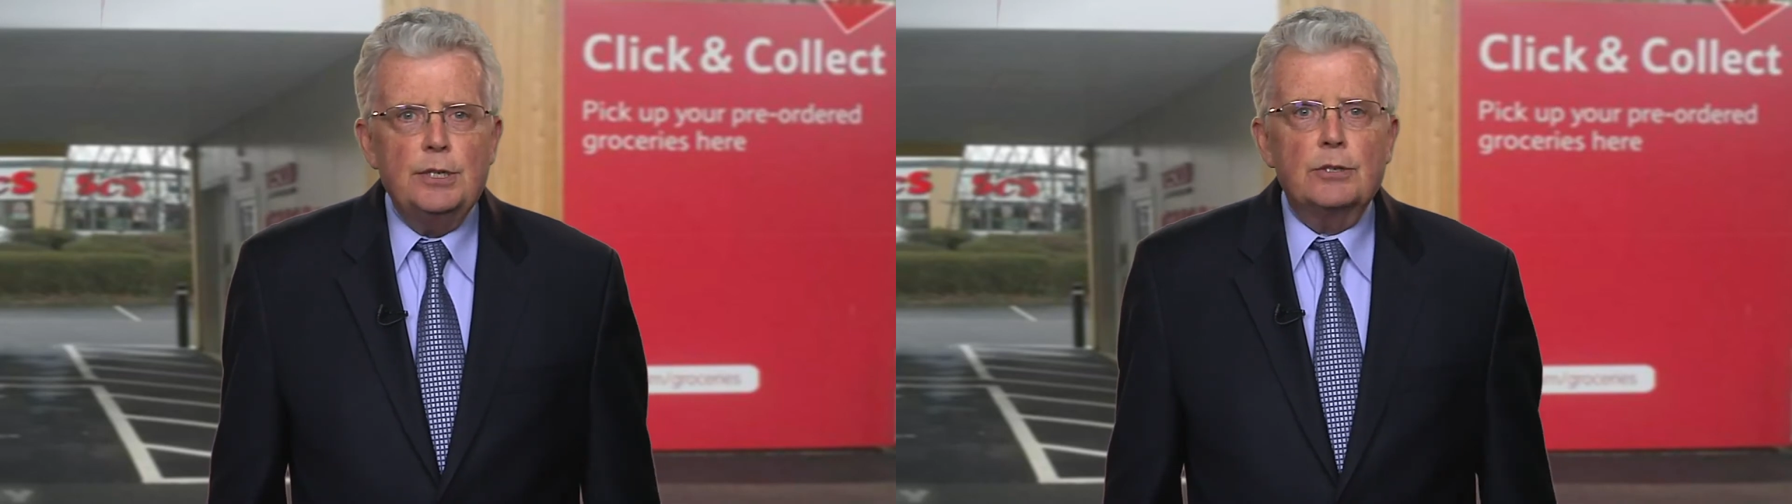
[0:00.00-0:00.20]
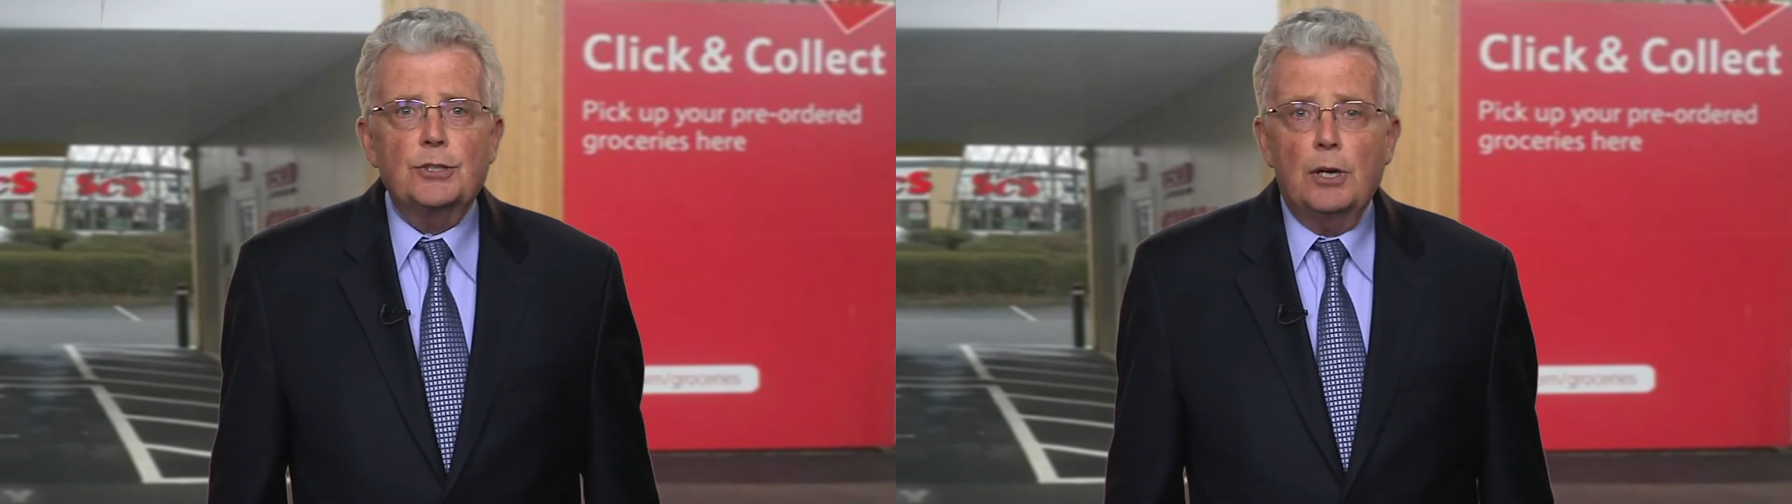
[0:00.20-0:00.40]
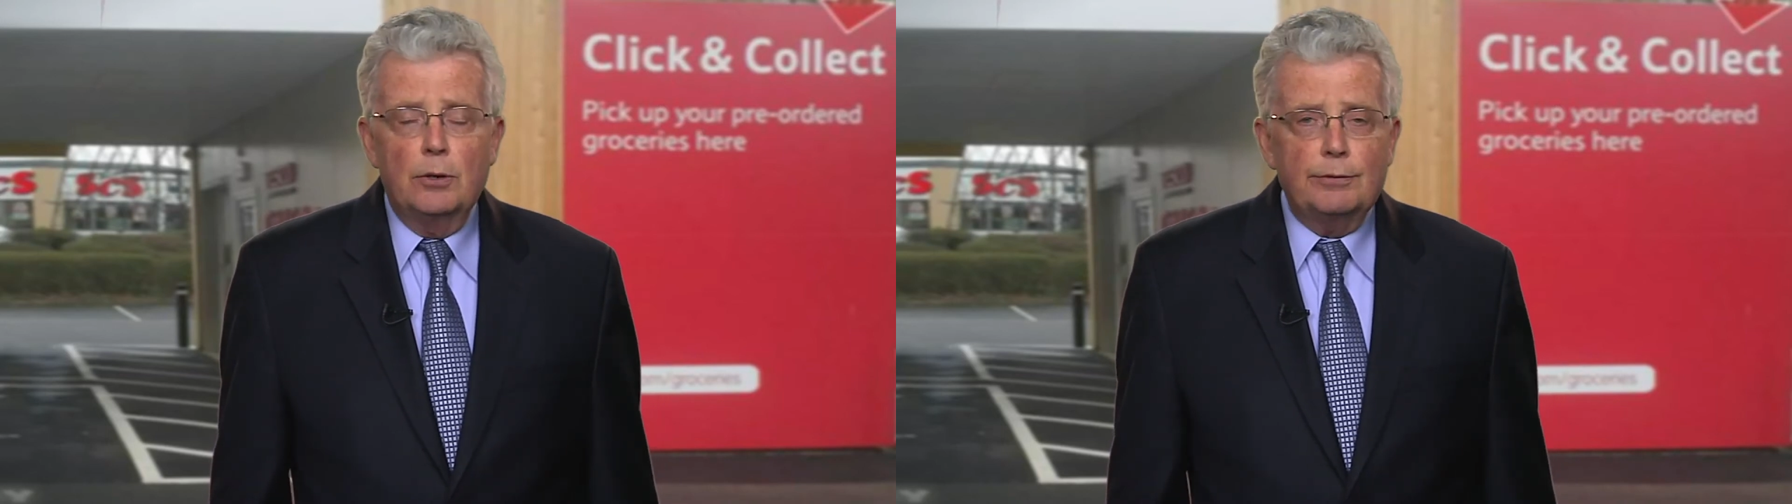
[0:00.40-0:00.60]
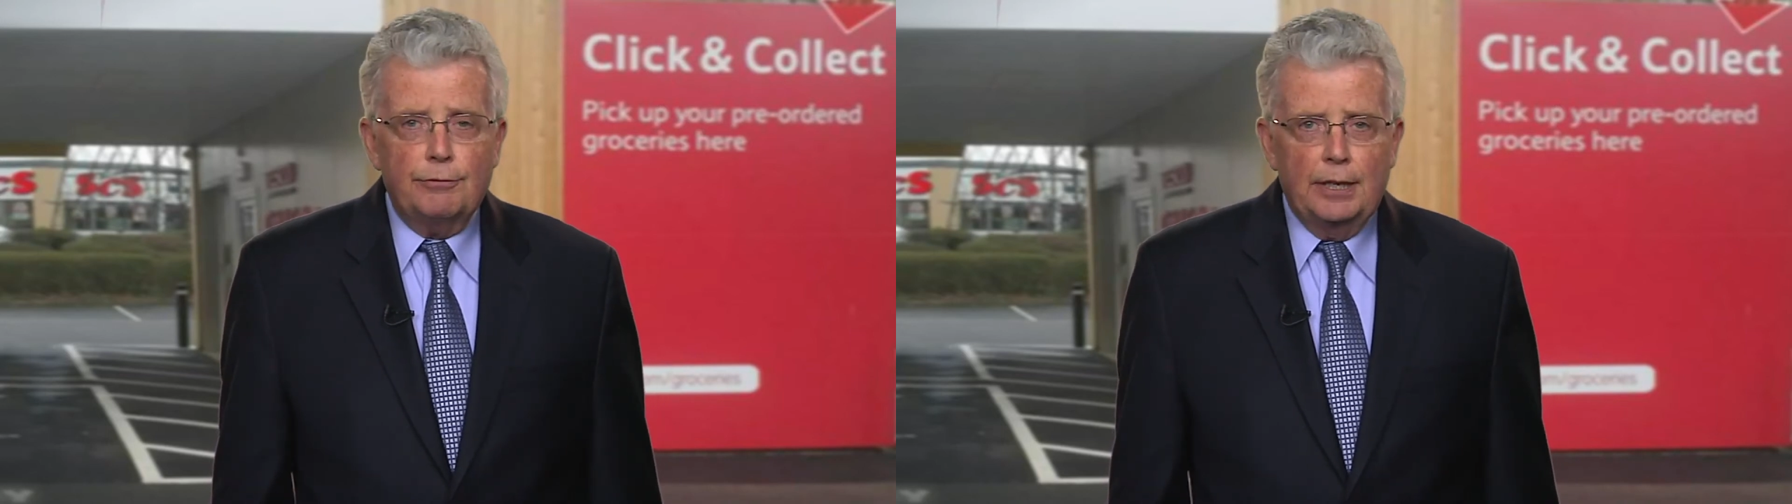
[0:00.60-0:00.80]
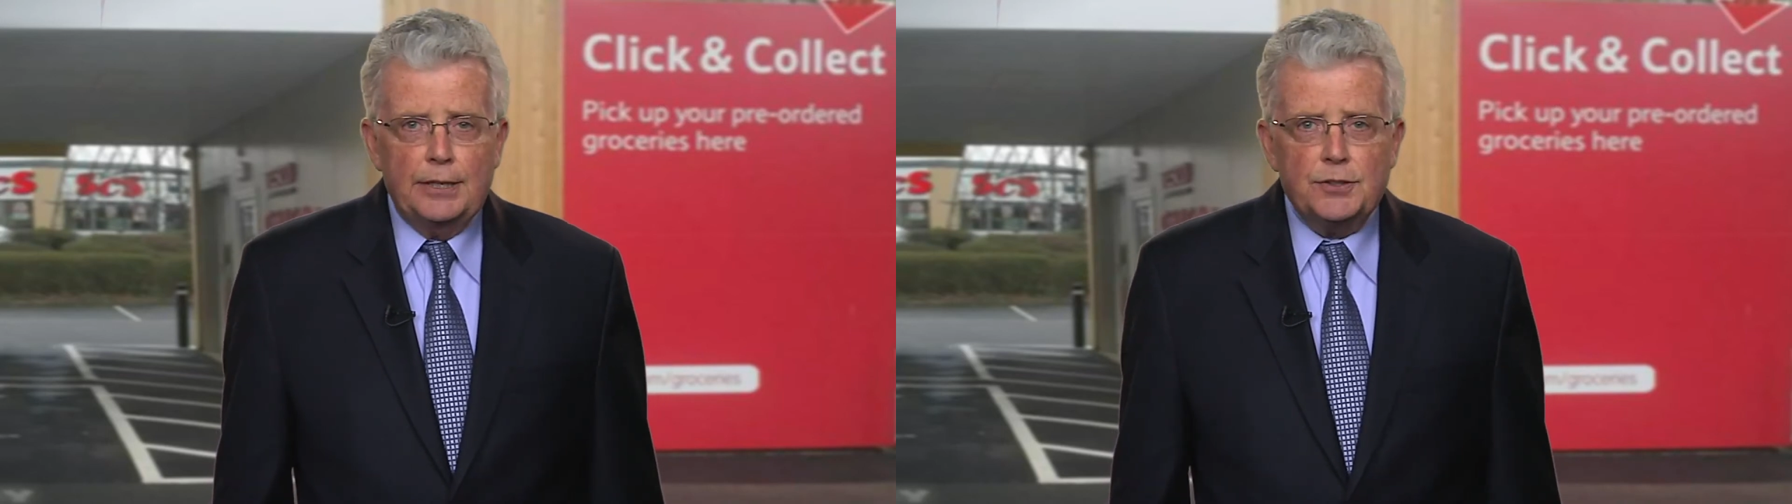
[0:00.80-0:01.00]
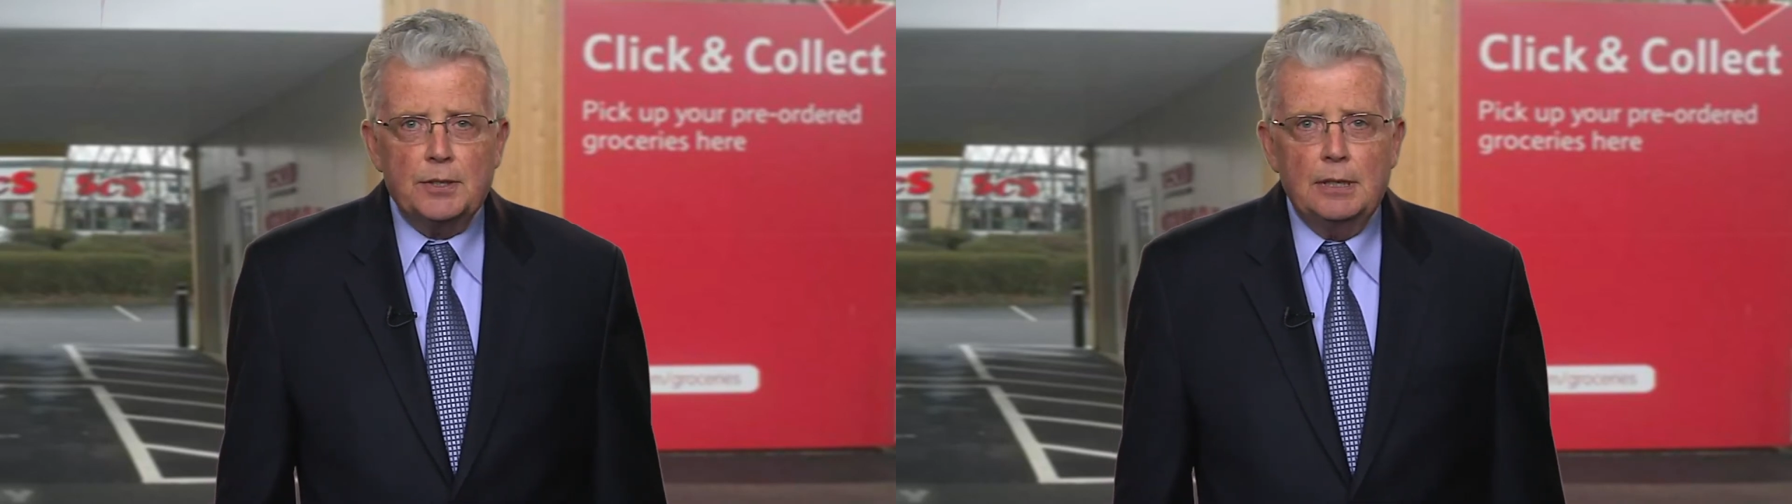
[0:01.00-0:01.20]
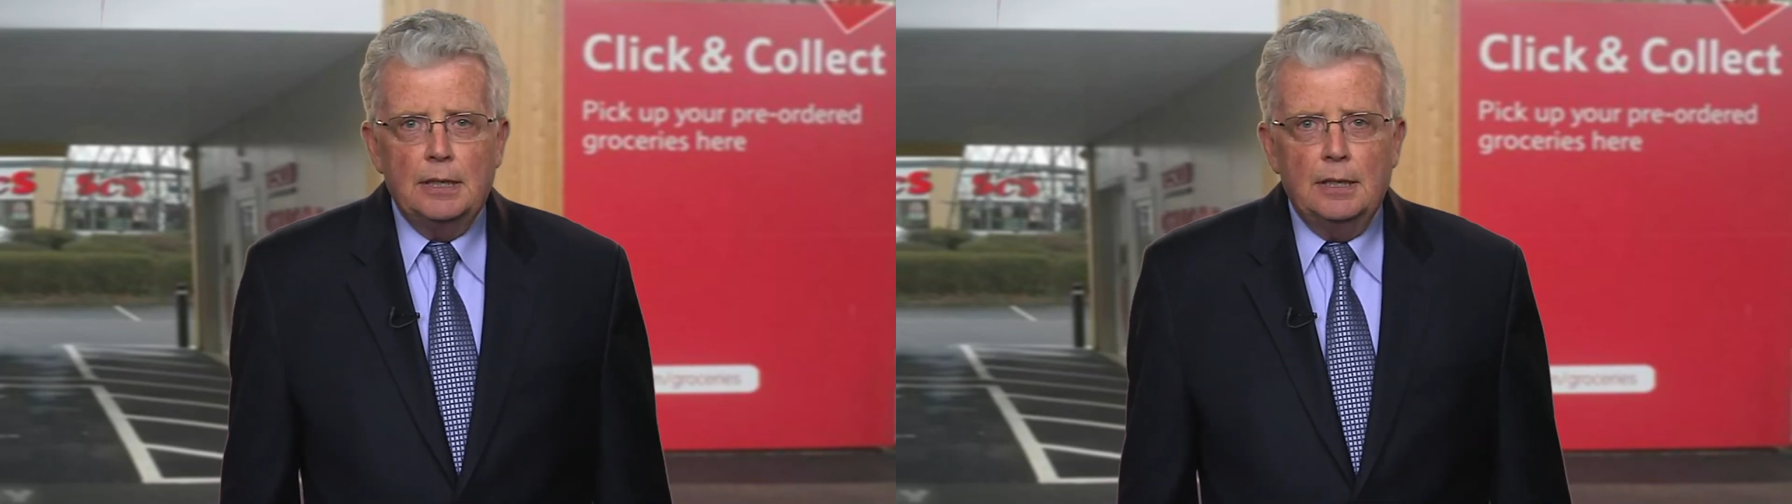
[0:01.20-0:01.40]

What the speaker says: years ago in France.